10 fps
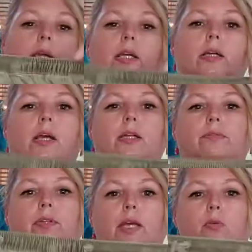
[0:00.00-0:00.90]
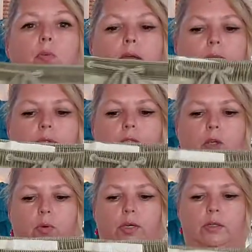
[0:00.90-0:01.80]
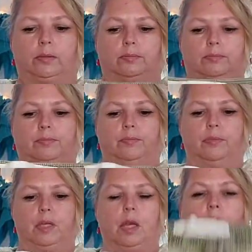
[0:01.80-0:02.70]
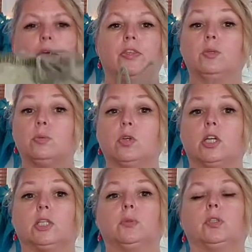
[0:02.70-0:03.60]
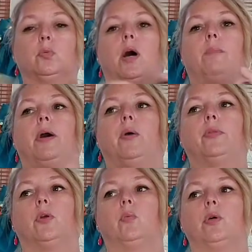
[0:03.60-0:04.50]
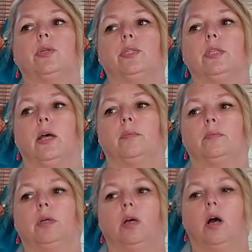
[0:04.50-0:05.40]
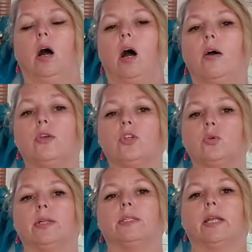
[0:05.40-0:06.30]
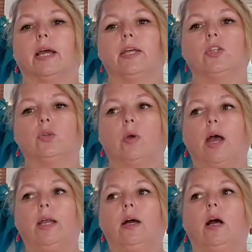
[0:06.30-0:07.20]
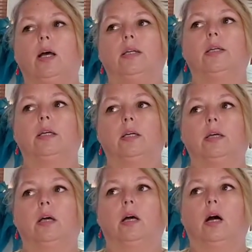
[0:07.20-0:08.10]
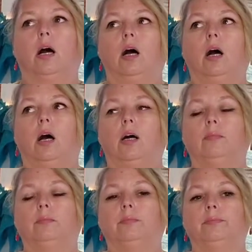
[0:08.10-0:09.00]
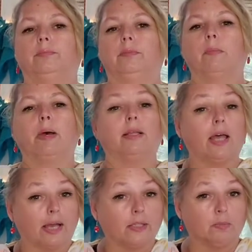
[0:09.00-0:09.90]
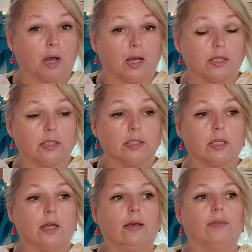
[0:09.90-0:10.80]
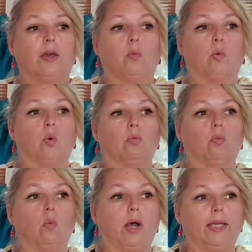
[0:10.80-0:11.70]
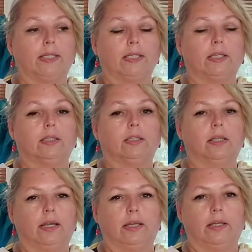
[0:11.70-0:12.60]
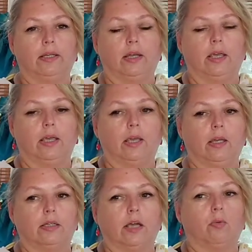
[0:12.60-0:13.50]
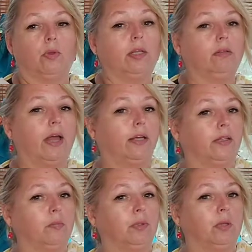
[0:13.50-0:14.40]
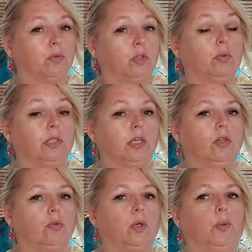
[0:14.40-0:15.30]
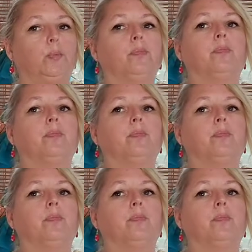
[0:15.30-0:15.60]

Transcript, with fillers: green, kind of lightweight material. And this was also a swap out. There were some other shorts that I had tried on um, in my last box that were white linen and I really liked them but they were too see-through